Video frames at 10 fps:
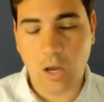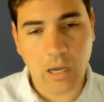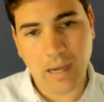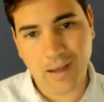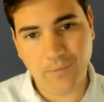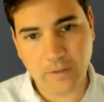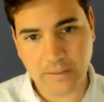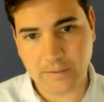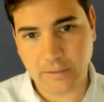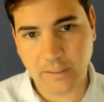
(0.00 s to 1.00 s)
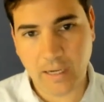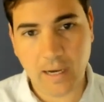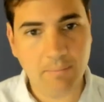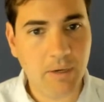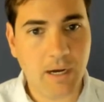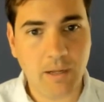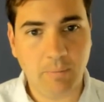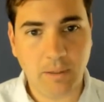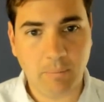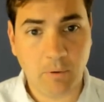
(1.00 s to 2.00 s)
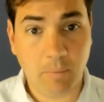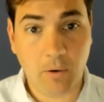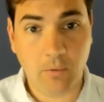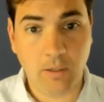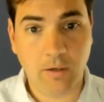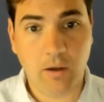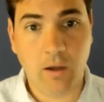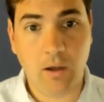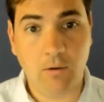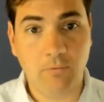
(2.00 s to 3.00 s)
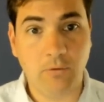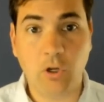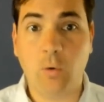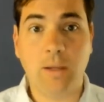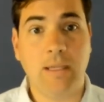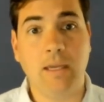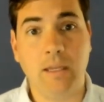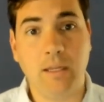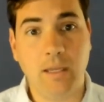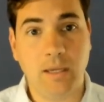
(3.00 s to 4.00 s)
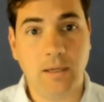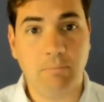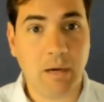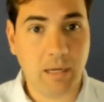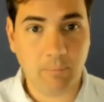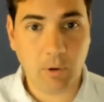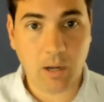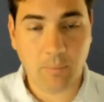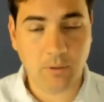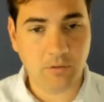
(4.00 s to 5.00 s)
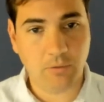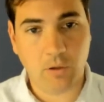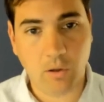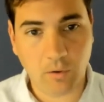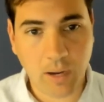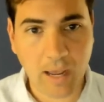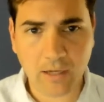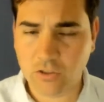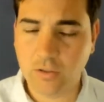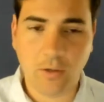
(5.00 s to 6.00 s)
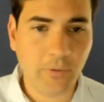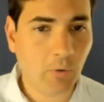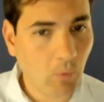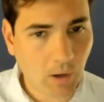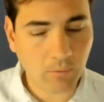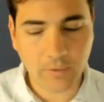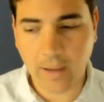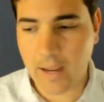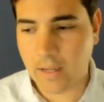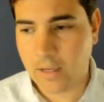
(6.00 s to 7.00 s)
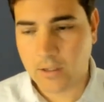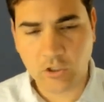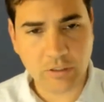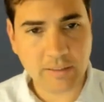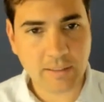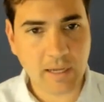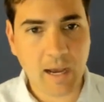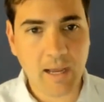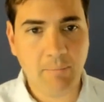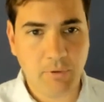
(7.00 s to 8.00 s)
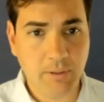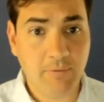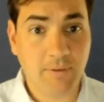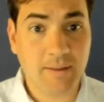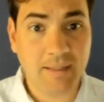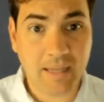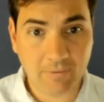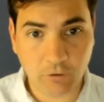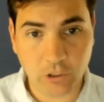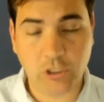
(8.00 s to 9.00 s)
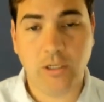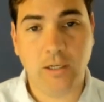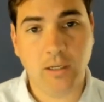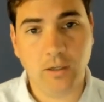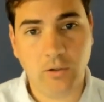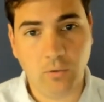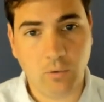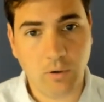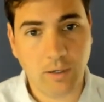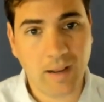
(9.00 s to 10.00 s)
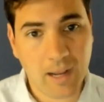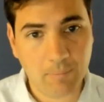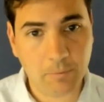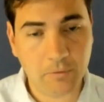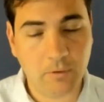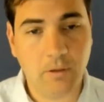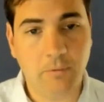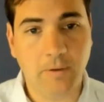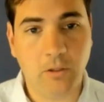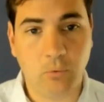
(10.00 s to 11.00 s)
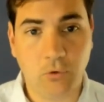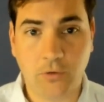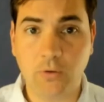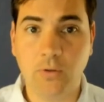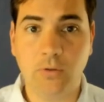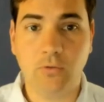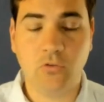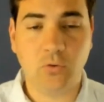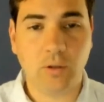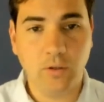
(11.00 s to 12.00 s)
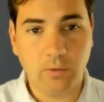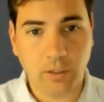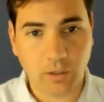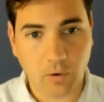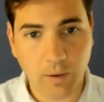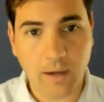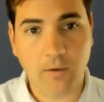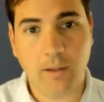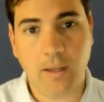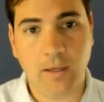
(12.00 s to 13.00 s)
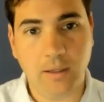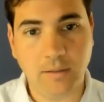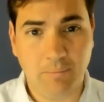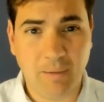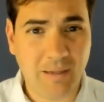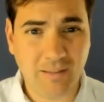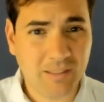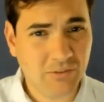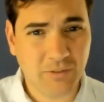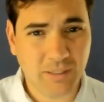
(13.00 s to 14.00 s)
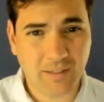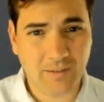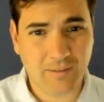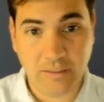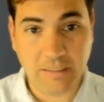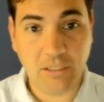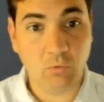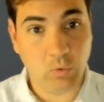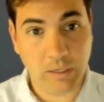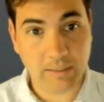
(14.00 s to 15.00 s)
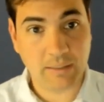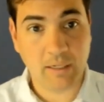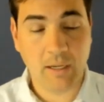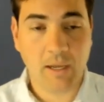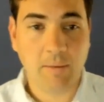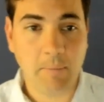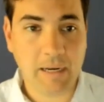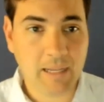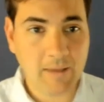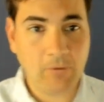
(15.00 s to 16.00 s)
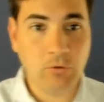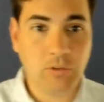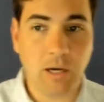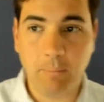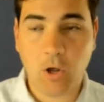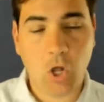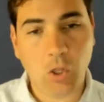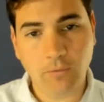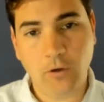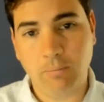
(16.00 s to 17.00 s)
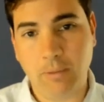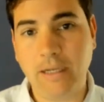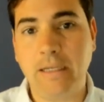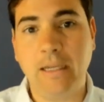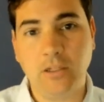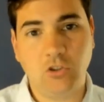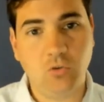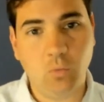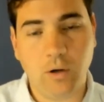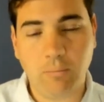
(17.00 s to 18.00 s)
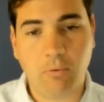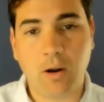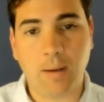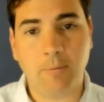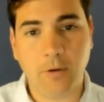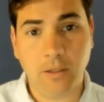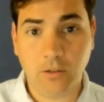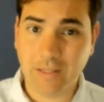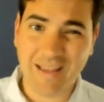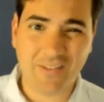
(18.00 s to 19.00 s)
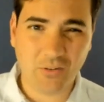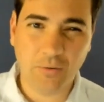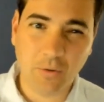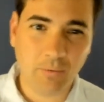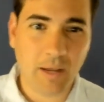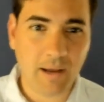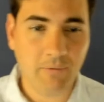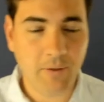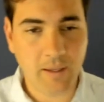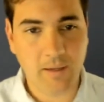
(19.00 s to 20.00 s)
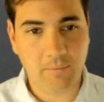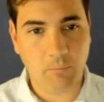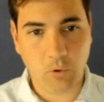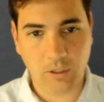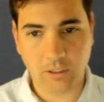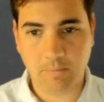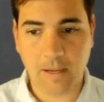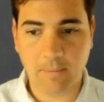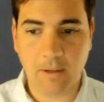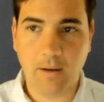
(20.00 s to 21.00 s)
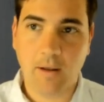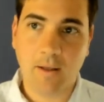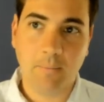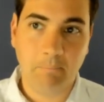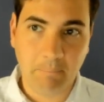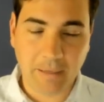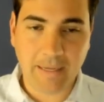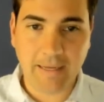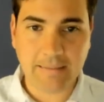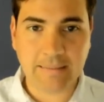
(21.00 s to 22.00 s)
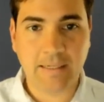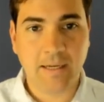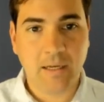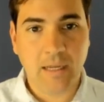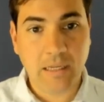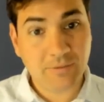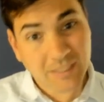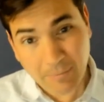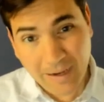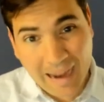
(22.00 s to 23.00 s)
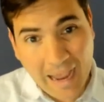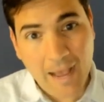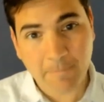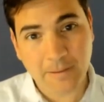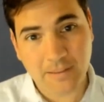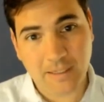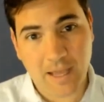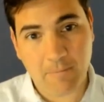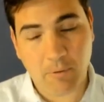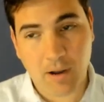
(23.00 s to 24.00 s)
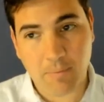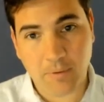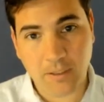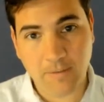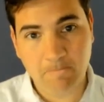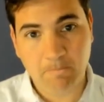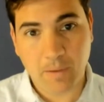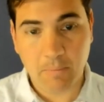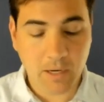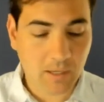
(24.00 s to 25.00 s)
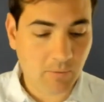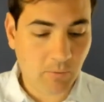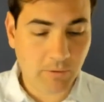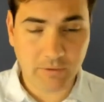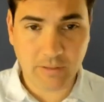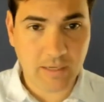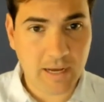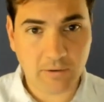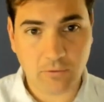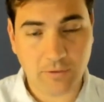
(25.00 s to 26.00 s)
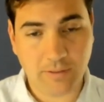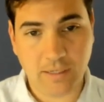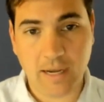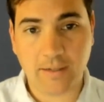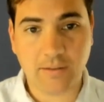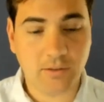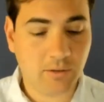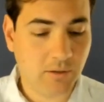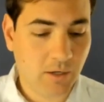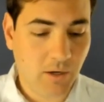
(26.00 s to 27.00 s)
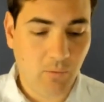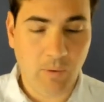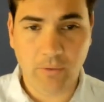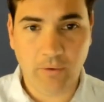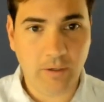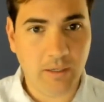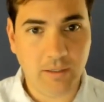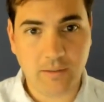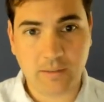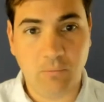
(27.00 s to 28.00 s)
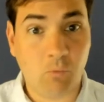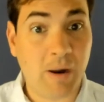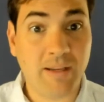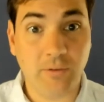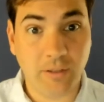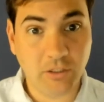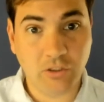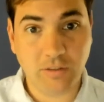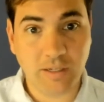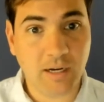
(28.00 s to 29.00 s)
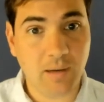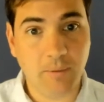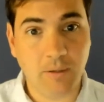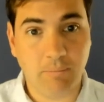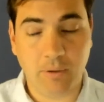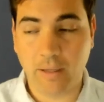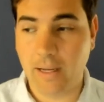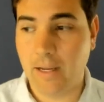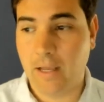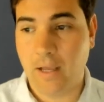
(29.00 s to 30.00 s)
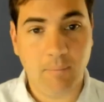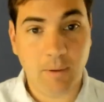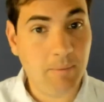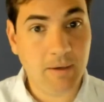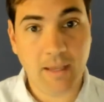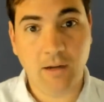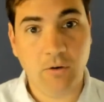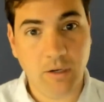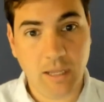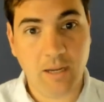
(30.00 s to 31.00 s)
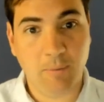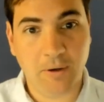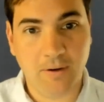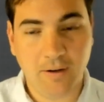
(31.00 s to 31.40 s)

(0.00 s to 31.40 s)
Obviously, I'm not a big proponent of going in and buying properties with all cash. Nothing wrong with that. Just I believe in leveraging your capital available to you so that you can go out and essentially kind of de-risk. Meaning, if you dump all of your money into one property, yes, you don't have a mortgage payment. But if something happens to that property, meaning whether it's a natural disaster, whether it's regulations that come into play, maybe an angry neighbor.